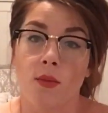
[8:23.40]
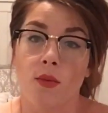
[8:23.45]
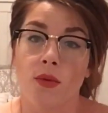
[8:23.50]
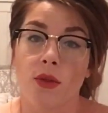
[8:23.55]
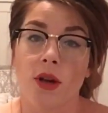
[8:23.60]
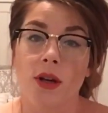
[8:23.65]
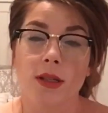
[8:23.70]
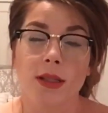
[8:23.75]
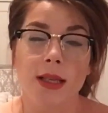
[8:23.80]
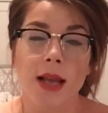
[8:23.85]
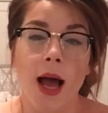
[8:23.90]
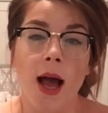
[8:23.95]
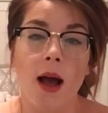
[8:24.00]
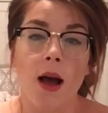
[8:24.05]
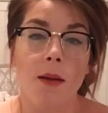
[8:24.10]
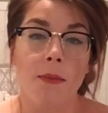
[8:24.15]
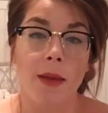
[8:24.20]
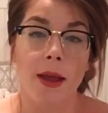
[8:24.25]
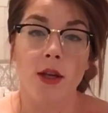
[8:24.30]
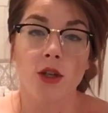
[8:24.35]
there's
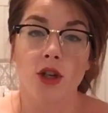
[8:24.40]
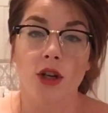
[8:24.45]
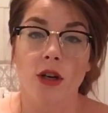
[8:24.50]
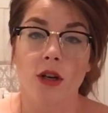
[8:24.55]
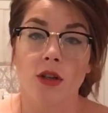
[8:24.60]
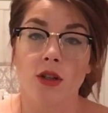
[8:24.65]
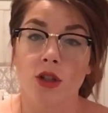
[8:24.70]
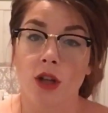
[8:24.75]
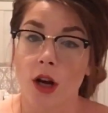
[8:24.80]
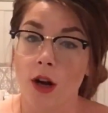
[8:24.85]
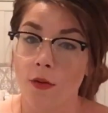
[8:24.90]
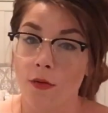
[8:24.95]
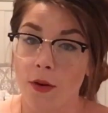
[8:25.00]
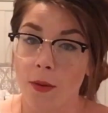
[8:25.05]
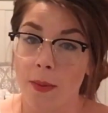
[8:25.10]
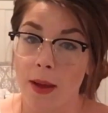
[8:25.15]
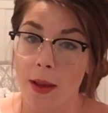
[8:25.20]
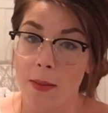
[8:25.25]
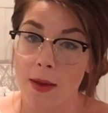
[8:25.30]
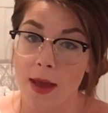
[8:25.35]
not a major concern for
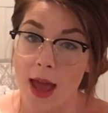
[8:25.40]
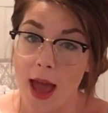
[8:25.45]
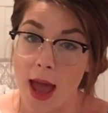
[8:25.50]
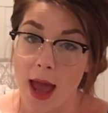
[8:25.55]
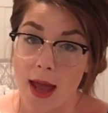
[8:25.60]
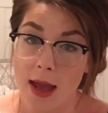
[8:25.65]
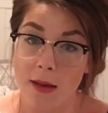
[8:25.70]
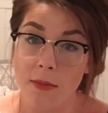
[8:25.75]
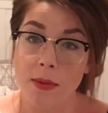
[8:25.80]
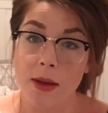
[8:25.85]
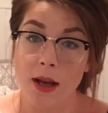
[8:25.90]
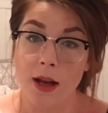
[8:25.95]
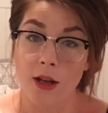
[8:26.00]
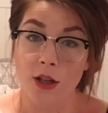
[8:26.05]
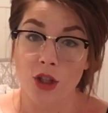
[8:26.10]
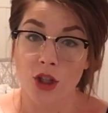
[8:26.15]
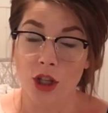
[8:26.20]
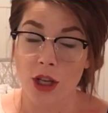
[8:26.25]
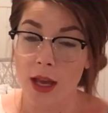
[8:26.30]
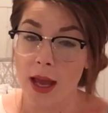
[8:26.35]
baby A
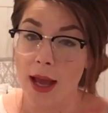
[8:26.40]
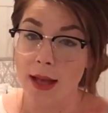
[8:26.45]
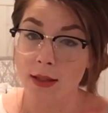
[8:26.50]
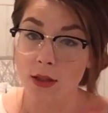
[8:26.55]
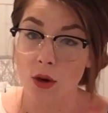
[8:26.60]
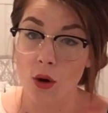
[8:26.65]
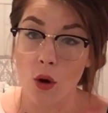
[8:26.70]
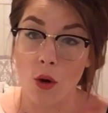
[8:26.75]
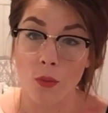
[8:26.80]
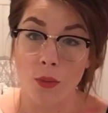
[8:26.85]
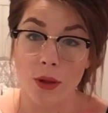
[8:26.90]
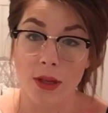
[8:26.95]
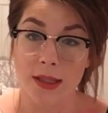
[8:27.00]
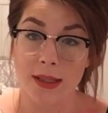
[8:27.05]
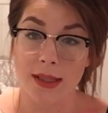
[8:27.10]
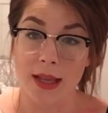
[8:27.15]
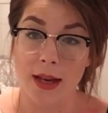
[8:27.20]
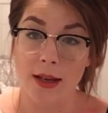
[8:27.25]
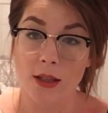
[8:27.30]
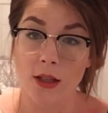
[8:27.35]
because she has her own
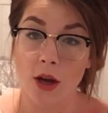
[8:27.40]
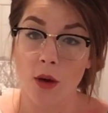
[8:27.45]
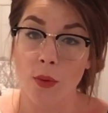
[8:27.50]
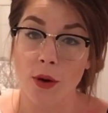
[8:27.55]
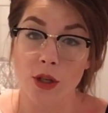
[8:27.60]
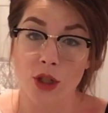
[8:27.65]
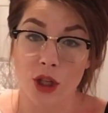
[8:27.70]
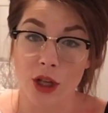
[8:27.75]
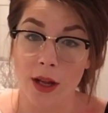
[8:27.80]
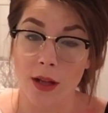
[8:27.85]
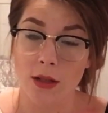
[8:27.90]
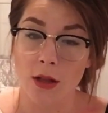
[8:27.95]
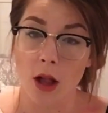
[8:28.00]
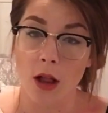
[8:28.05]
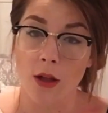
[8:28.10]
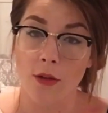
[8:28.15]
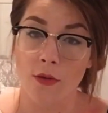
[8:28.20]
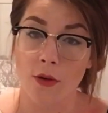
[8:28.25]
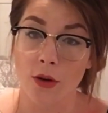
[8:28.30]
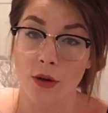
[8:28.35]
placenta where she gets
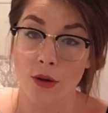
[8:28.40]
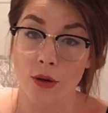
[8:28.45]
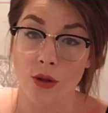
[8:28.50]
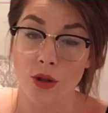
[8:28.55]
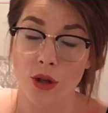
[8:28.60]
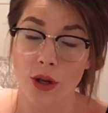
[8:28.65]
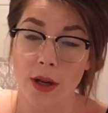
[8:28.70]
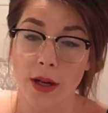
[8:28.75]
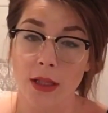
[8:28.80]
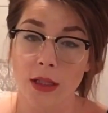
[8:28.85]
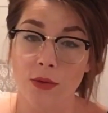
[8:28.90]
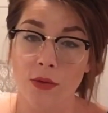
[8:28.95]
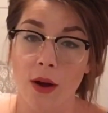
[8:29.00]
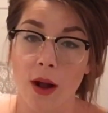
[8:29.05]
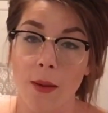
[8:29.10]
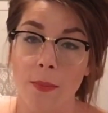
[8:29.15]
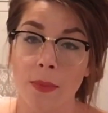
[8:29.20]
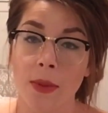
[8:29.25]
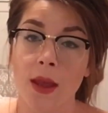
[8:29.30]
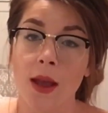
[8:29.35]
all of her nutrients
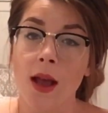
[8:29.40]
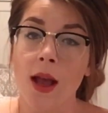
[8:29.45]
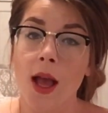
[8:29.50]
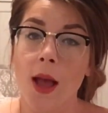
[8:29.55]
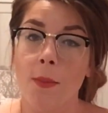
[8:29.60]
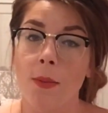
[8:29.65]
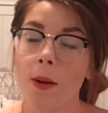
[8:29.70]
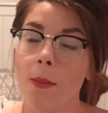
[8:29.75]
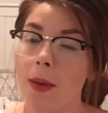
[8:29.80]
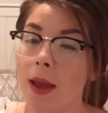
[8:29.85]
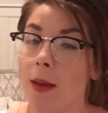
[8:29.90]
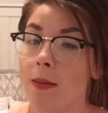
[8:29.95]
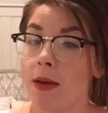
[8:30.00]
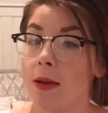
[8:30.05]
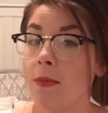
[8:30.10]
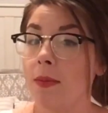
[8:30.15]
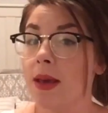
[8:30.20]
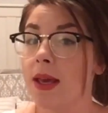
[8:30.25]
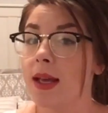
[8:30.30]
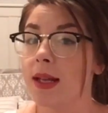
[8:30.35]
from, but
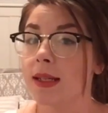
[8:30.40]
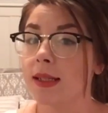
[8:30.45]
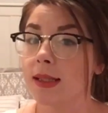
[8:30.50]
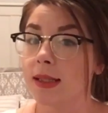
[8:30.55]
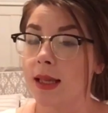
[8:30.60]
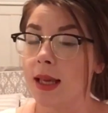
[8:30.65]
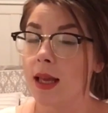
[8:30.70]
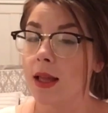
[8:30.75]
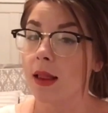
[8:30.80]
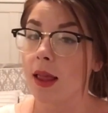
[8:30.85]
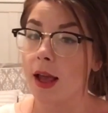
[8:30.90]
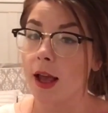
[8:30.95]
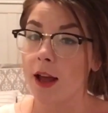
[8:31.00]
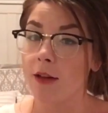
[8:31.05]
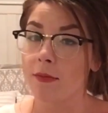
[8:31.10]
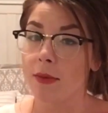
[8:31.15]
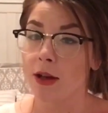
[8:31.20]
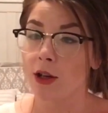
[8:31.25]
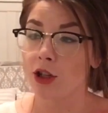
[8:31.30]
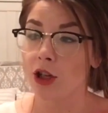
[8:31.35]
baby B and C, like
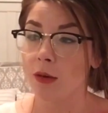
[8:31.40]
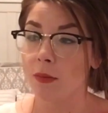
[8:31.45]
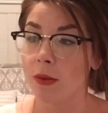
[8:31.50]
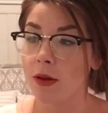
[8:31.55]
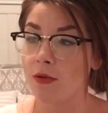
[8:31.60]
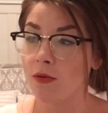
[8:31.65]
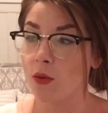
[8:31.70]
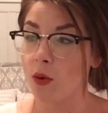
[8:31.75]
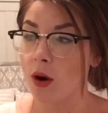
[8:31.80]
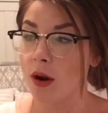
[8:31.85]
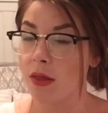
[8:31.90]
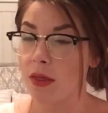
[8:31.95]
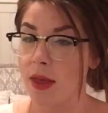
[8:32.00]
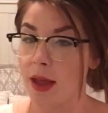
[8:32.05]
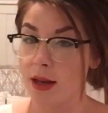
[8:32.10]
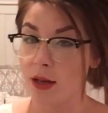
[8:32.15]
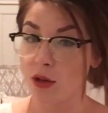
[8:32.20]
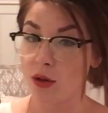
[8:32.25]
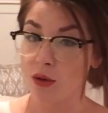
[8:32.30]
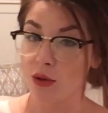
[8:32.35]
I've mentioned before,
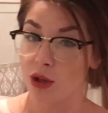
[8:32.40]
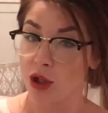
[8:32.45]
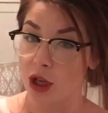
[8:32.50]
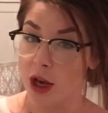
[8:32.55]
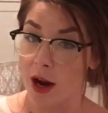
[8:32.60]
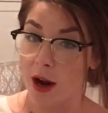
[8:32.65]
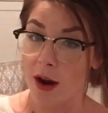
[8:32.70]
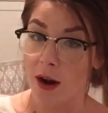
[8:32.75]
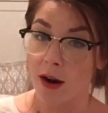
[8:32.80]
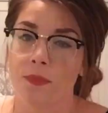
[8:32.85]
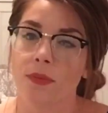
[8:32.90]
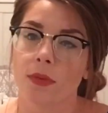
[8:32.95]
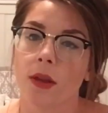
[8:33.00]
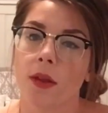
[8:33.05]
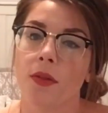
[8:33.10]
they do share.